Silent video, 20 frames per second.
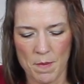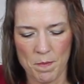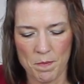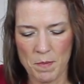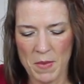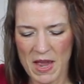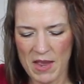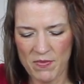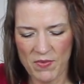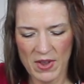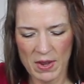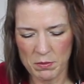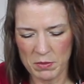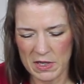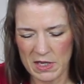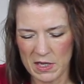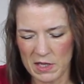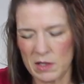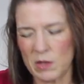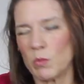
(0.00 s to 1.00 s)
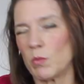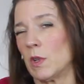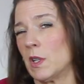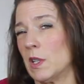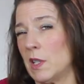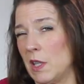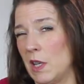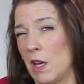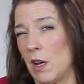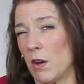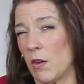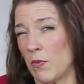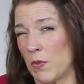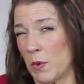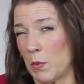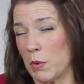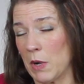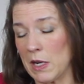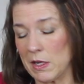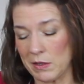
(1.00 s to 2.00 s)
My family doesn't really care
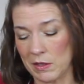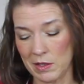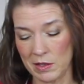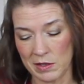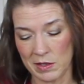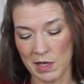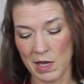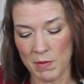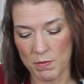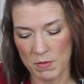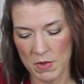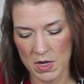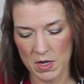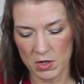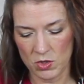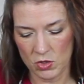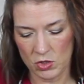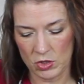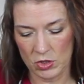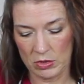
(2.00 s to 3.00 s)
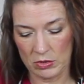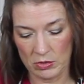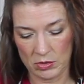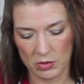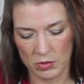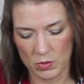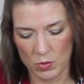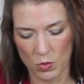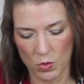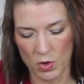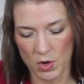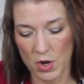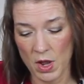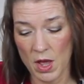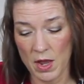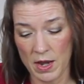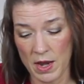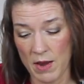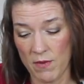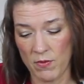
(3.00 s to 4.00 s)
for raisins that much, or
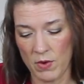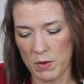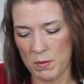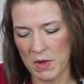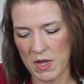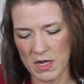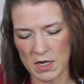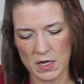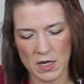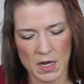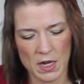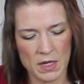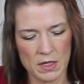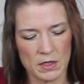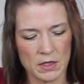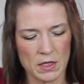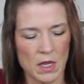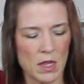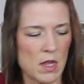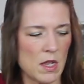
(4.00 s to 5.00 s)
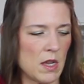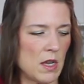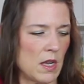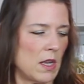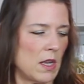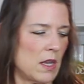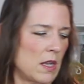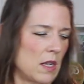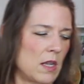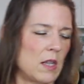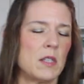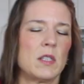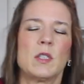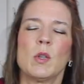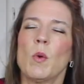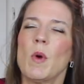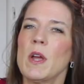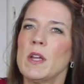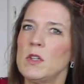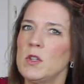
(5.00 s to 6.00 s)
not everybody does.
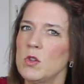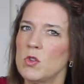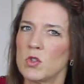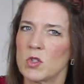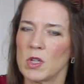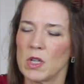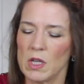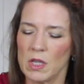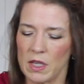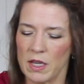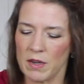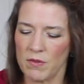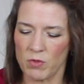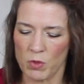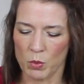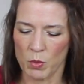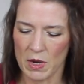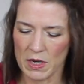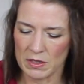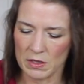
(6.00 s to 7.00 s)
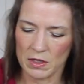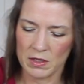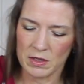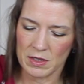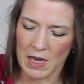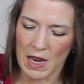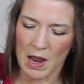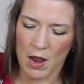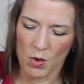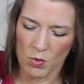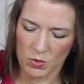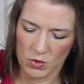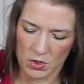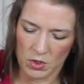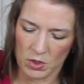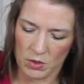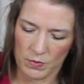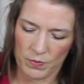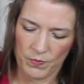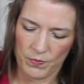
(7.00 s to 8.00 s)
So I usually leave the raisins
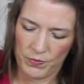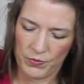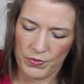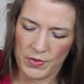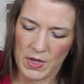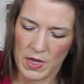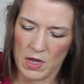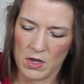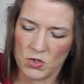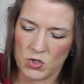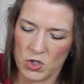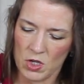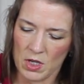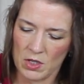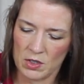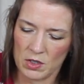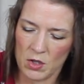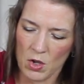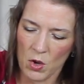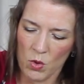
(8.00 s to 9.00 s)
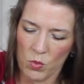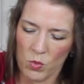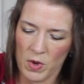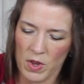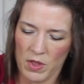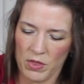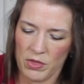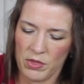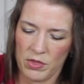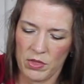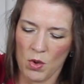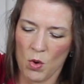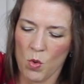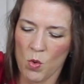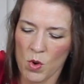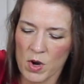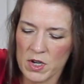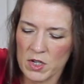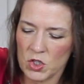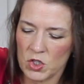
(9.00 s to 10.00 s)
out and just go with the
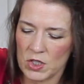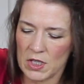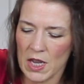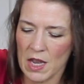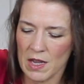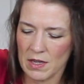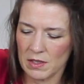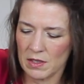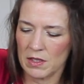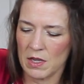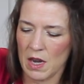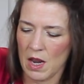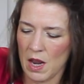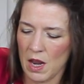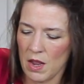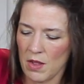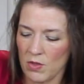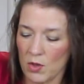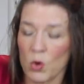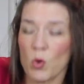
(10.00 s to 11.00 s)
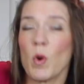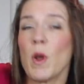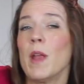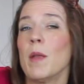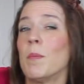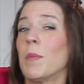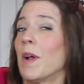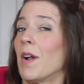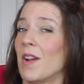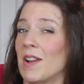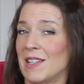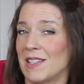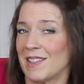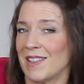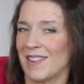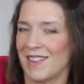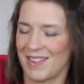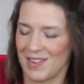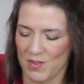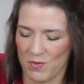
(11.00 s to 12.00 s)
orange zest and the
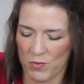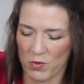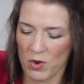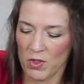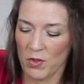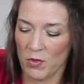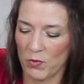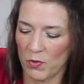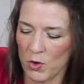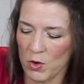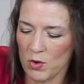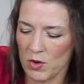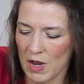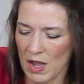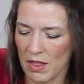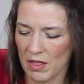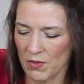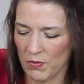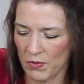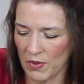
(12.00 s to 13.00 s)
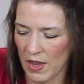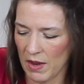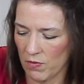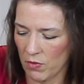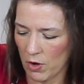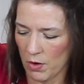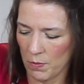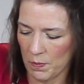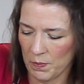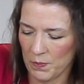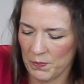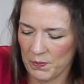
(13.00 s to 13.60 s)
cranberries for the fruit and the flavor.